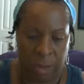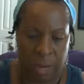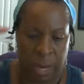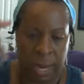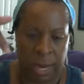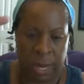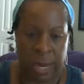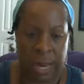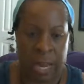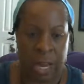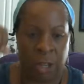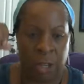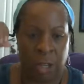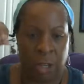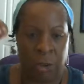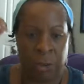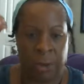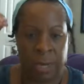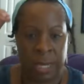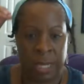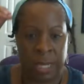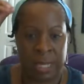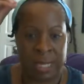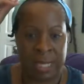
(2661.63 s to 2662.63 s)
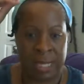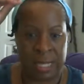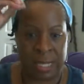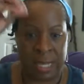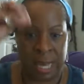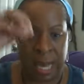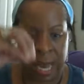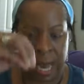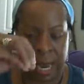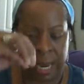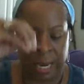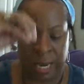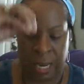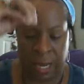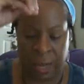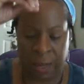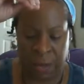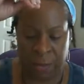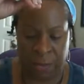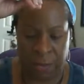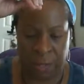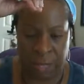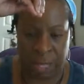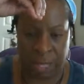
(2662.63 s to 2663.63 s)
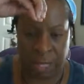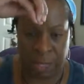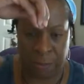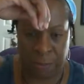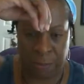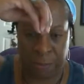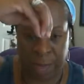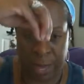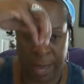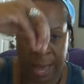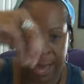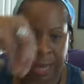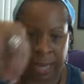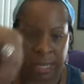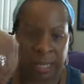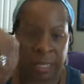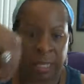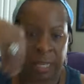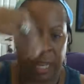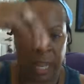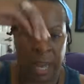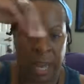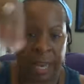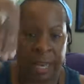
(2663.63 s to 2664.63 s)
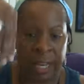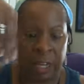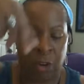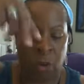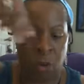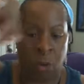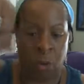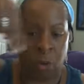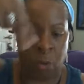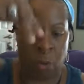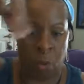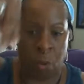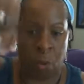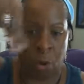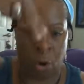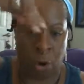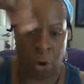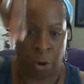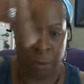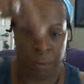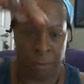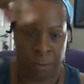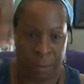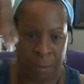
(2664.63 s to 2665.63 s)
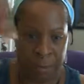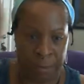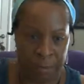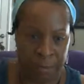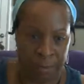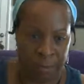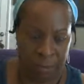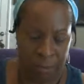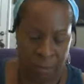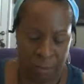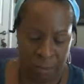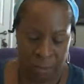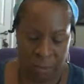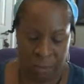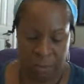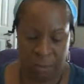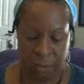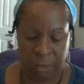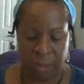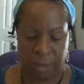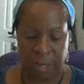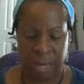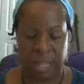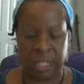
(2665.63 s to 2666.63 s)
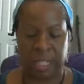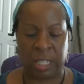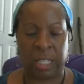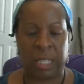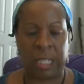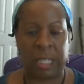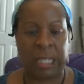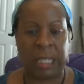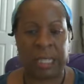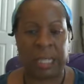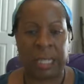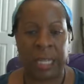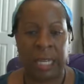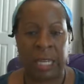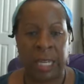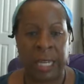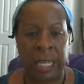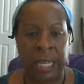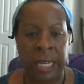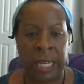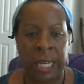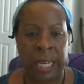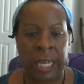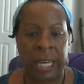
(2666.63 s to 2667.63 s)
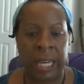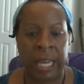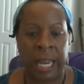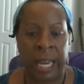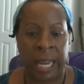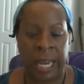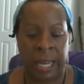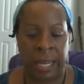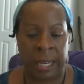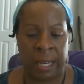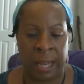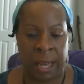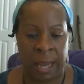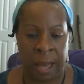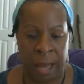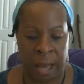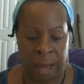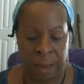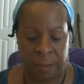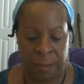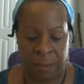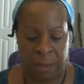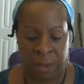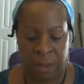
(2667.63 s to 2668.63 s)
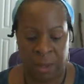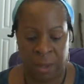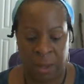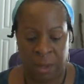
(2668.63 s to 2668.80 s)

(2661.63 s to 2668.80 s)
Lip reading: And now you're inside of this black light orb that's cleaning it up.